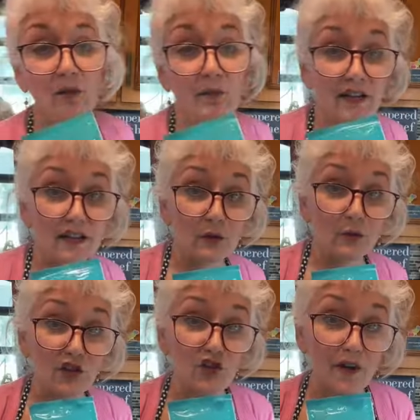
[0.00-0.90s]
you can make
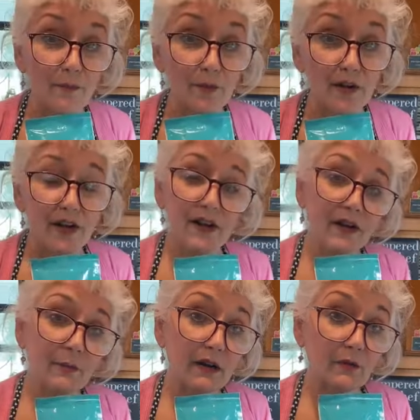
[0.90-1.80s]
this with shrimp,
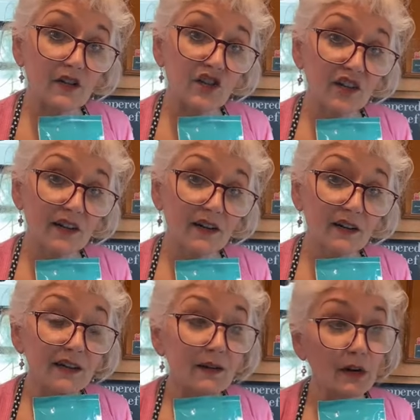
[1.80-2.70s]
you can make with
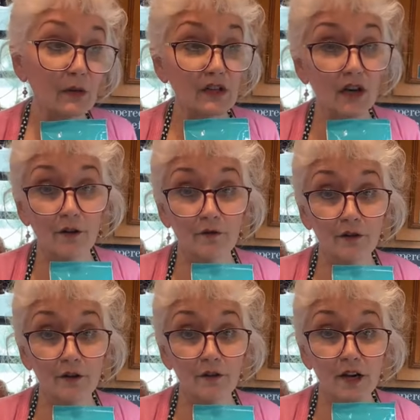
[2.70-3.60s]
chicken, you can make with
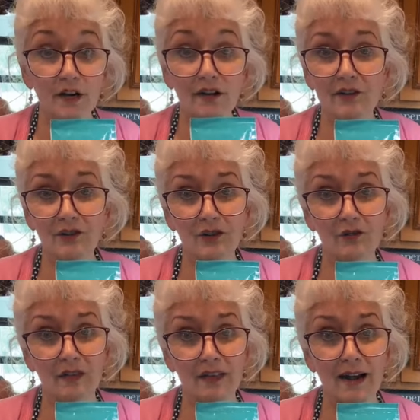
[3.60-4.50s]
tofu, you can
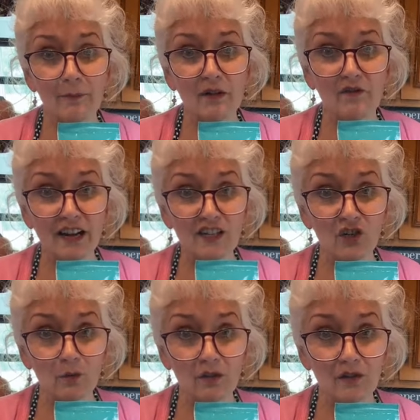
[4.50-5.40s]
just do scampi
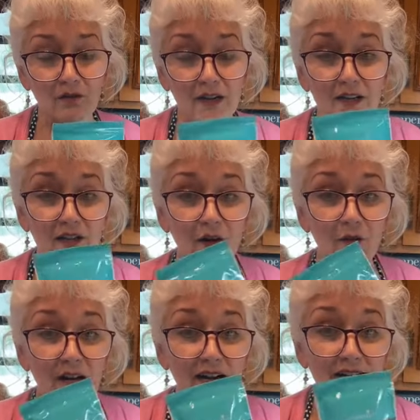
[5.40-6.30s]
vegetables, all right?
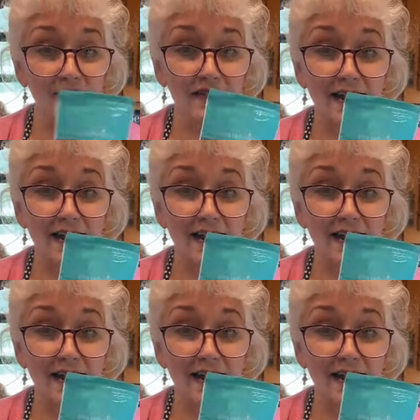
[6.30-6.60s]
So it's a